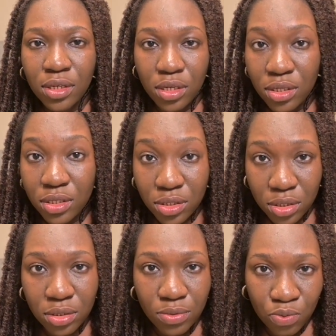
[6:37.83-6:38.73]

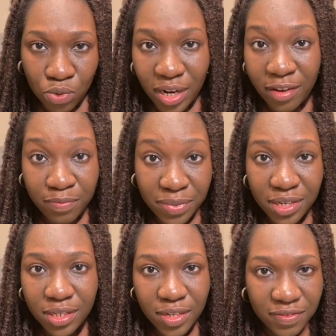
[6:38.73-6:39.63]
it would have
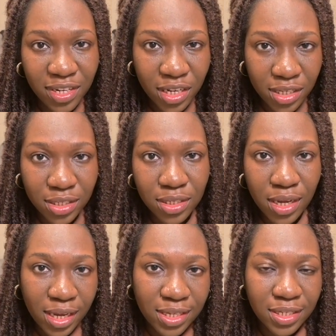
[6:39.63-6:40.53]
been if the lens
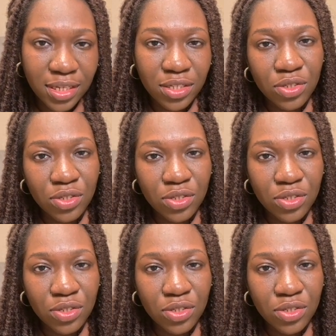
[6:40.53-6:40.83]
is clean.